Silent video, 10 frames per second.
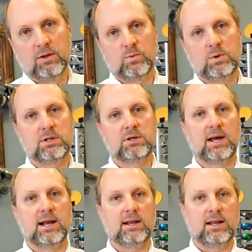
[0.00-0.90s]
there's one other
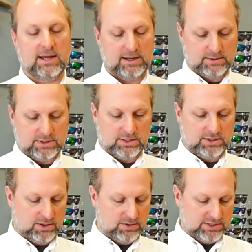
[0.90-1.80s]
kind of line, and
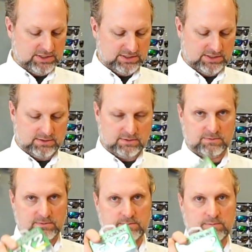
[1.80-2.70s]
you know, this is
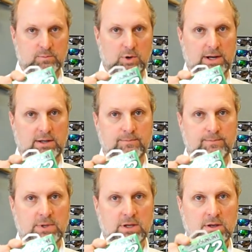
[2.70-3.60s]
braid.
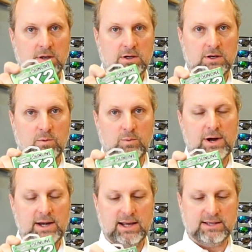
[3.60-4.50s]
You know,
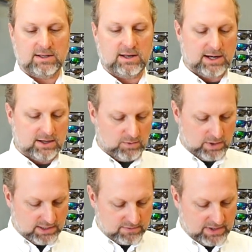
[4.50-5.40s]
braid has a lot of
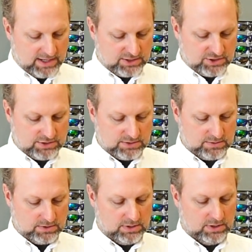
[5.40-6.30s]
great advantages.
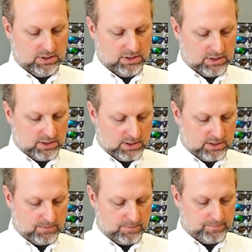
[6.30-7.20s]

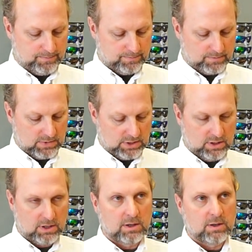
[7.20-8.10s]

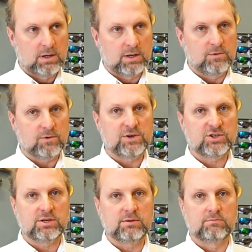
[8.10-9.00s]
If you're
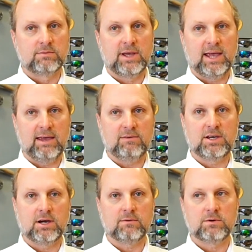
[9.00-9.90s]
fishing heavy
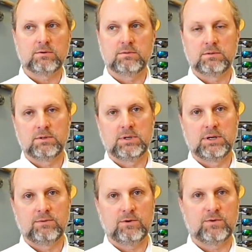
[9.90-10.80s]
cover,
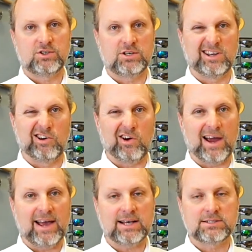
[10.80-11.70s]
if you're fishing in
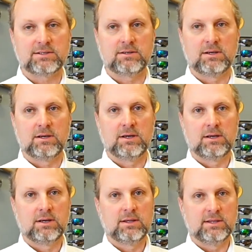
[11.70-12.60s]
grass,
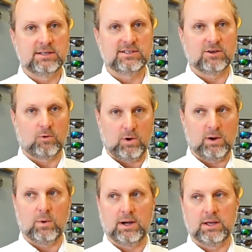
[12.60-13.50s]
this is a
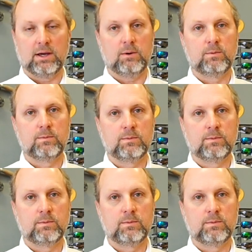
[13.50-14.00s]
great way to go.